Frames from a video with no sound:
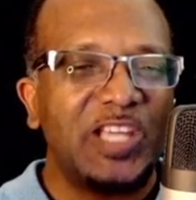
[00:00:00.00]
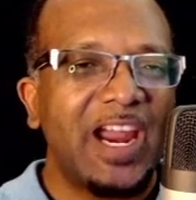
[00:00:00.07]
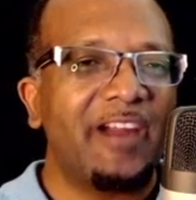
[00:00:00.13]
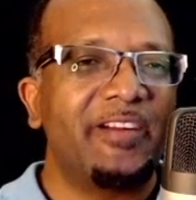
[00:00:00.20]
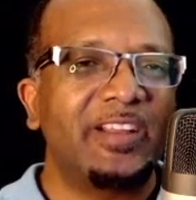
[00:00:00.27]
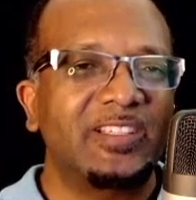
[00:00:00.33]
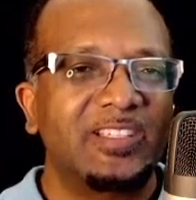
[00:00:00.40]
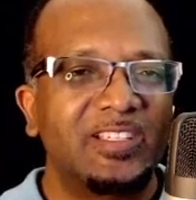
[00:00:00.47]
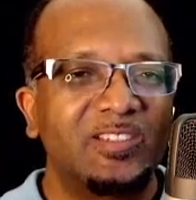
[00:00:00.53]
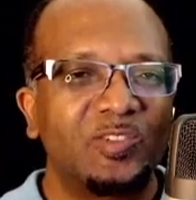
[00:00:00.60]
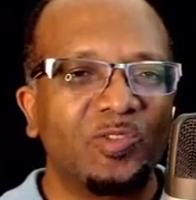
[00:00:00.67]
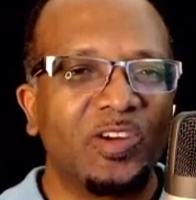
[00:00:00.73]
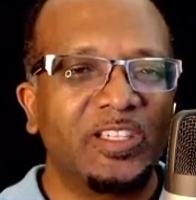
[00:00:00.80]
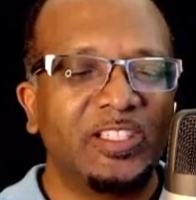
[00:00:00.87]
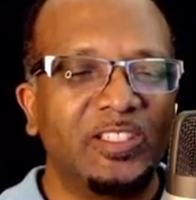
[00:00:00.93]
in chariots
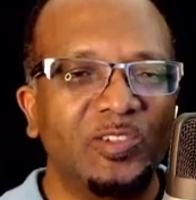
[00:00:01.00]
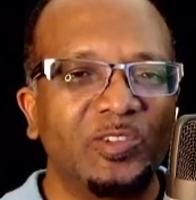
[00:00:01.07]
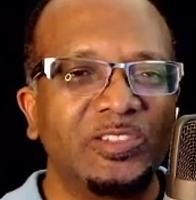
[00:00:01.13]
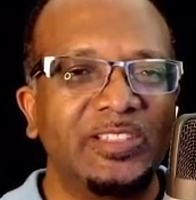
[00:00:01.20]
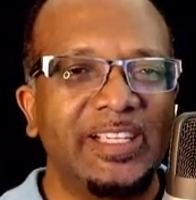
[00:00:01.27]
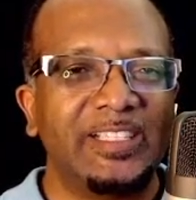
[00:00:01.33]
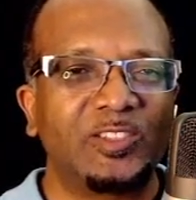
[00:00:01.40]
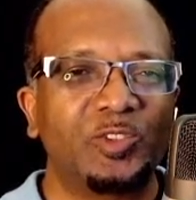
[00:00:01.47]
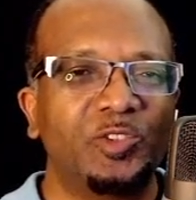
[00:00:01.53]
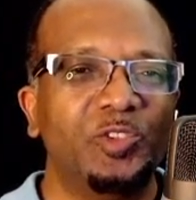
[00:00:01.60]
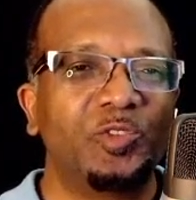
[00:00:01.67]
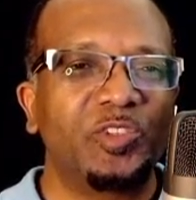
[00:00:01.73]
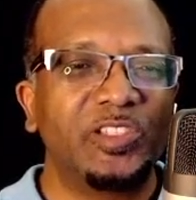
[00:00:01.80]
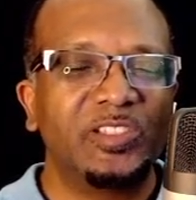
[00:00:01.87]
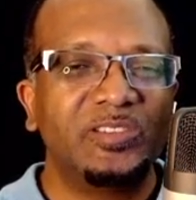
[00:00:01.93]
and so on in those days, so
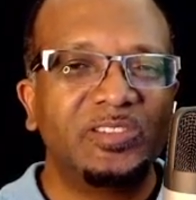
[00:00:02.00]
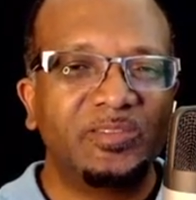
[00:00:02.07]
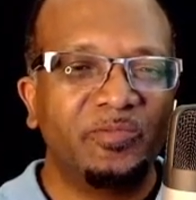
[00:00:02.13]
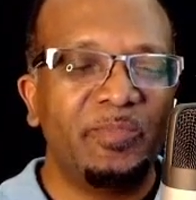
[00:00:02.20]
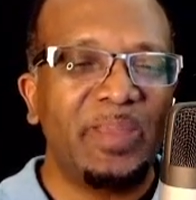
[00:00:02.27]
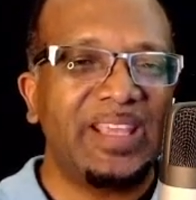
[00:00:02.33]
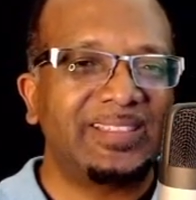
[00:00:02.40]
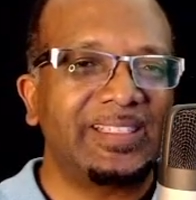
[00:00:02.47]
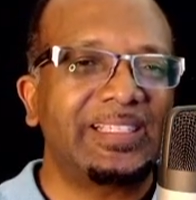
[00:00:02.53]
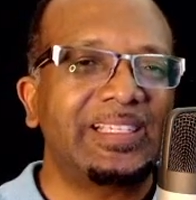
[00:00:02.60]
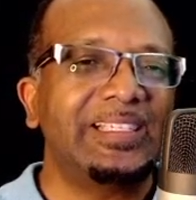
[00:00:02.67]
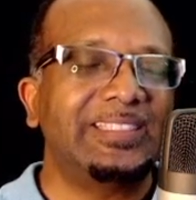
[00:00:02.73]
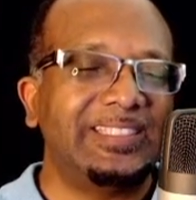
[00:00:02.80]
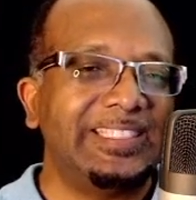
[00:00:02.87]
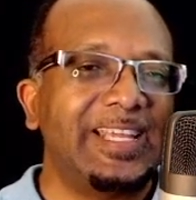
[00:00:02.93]
you could
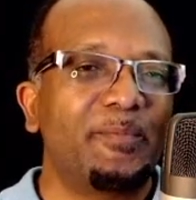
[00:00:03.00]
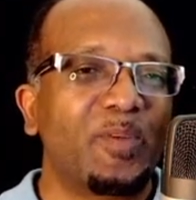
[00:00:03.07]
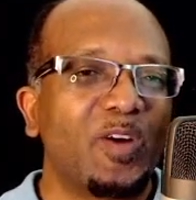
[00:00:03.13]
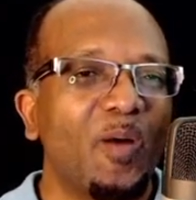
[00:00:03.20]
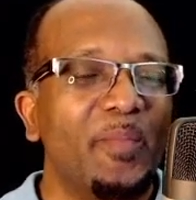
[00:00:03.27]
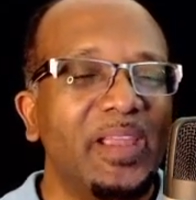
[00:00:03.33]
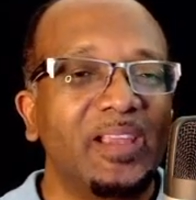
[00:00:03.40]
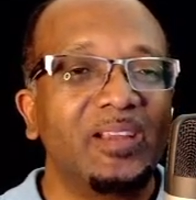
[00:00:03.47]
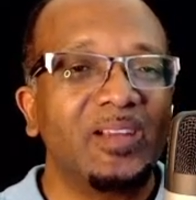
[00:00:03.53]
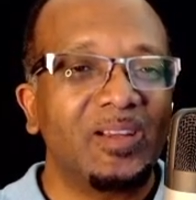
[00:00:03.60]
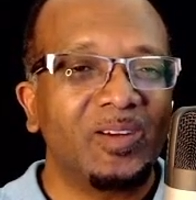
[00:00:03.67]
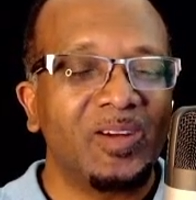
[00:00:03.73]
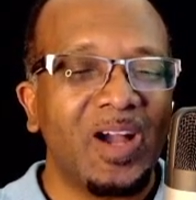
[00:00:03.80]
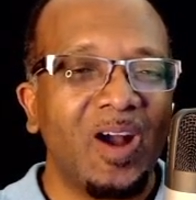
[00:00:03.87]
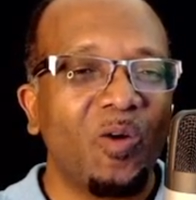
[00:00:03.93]
basically see them
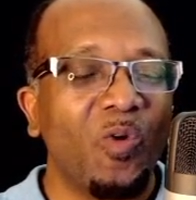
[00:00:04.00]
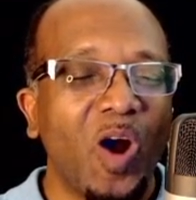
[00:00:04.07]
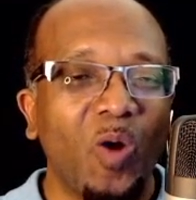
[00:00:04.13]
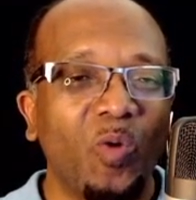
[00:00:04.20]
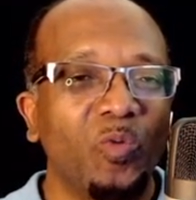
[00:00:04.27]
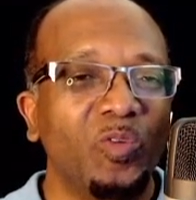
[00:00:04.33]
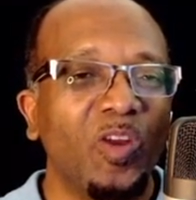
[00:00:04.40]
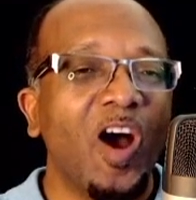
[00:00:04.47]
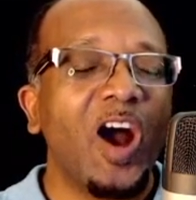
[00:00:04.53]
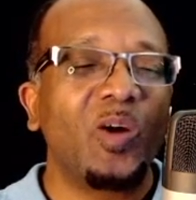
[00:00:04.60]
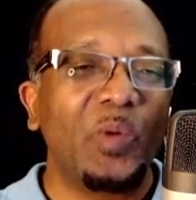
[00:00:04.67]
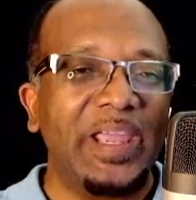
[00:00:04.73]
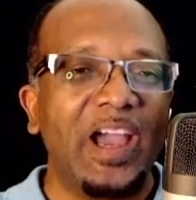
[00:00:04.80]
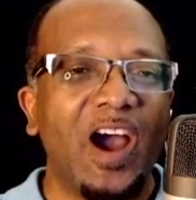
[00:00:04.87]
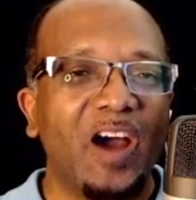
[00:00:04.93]
coming a, a
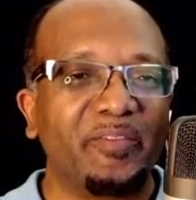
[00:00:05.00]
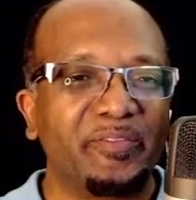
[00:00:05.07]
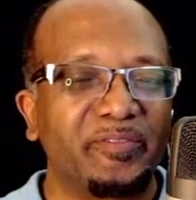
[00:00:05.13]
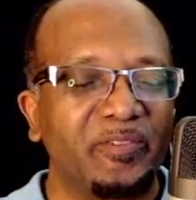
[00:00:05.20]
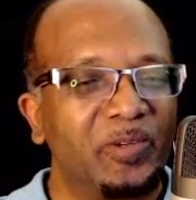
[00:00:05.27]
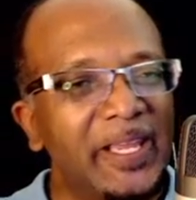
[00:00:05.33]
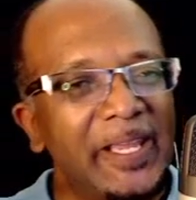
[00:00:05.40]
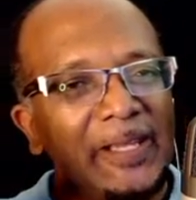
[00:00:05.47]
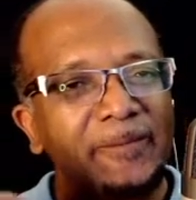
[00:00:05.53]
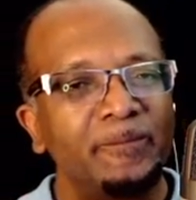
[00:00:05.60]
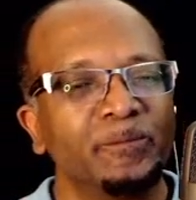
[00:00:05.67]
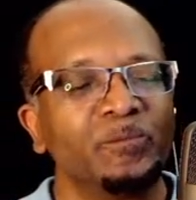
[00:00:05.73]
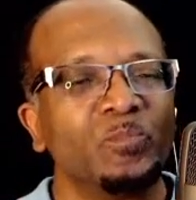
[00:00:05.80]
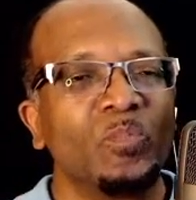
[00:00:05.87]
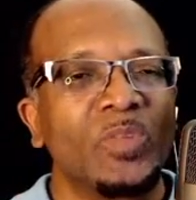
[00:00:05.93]
long way off, okay?
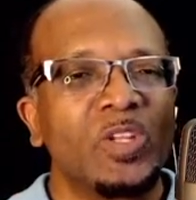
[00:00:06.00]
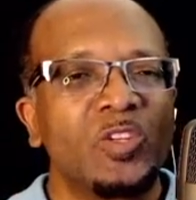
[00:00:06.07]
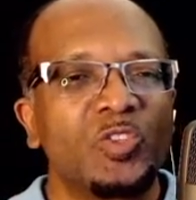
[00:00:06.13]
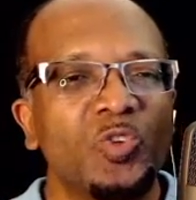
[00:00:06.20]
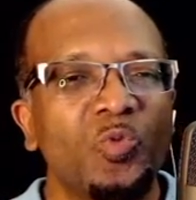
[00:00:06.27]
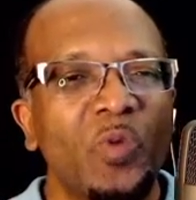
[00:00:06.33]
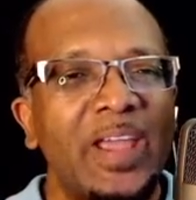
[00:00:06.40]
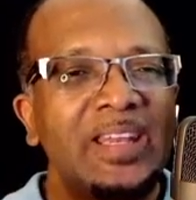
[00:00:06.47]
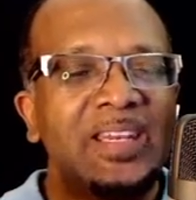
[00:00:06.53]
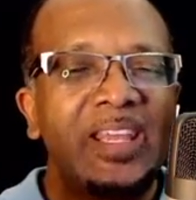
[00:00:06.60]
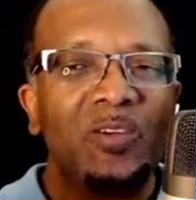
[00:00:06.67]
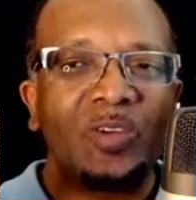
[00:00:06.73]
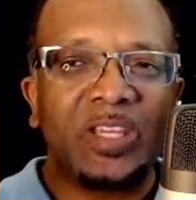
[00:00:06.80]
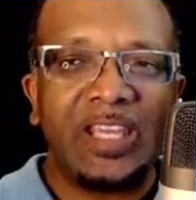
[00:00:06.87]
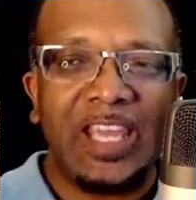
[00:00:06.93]
So
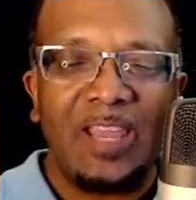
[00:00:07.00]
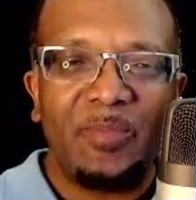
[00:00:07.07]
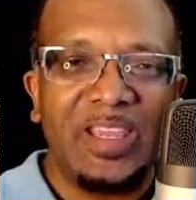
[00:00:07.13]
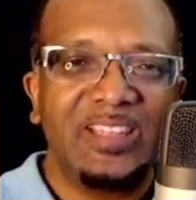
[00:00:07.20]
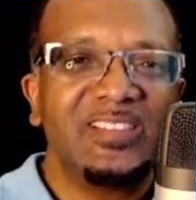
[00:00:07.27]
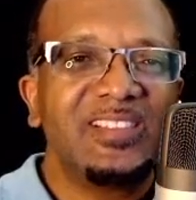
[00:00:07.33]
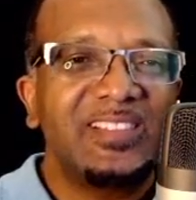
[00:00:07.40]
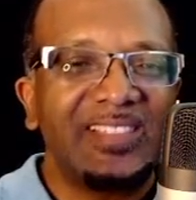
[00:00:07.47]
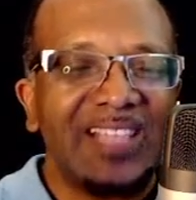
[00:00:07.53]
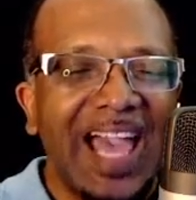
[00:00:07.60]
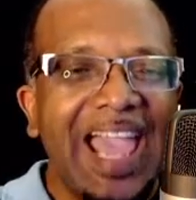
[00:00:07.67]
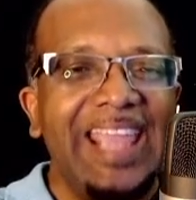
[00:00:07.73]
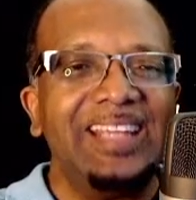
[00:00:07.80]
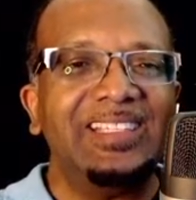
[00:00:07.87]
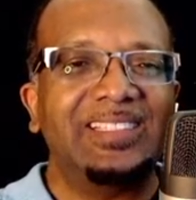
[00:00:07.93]
when they came in
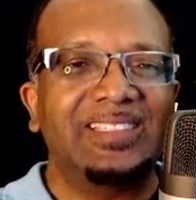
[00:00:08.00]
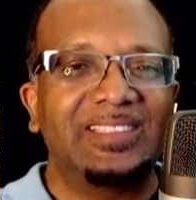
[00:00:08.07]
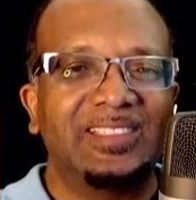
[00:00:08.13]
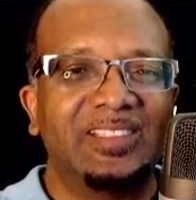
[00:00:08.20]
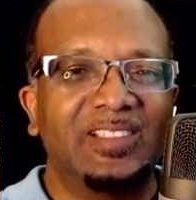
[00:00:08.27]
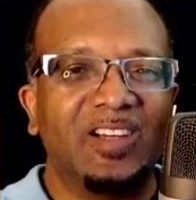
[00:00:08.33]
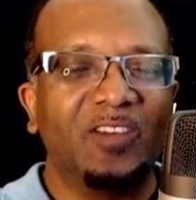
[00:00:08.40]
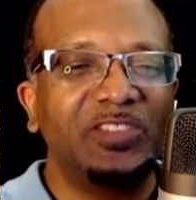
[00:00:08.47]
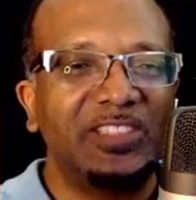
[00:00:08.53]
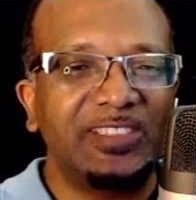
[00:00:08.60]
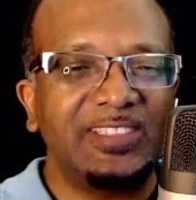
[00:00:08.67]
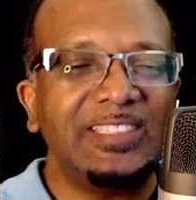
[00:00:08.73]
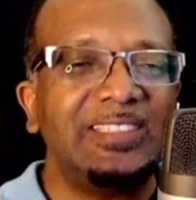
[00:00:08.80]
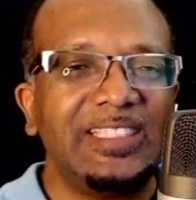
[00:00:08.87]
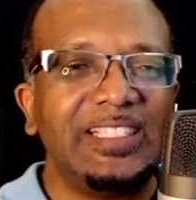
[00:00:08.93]
sight of the
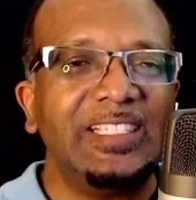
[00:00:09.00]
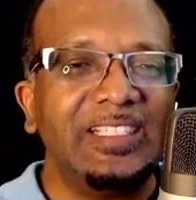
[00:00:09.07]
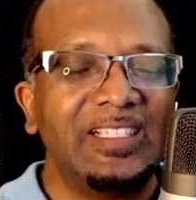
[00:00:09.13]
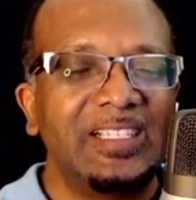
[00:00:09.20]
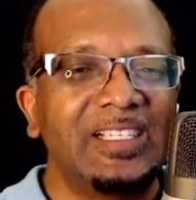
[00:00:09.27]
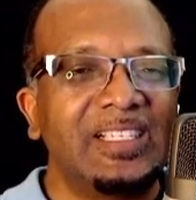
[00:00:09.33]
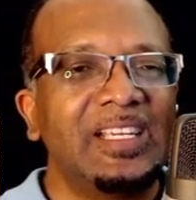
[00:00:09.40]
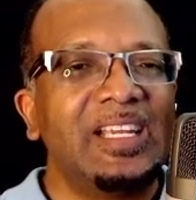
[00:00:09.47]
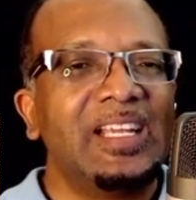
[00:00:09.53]
city,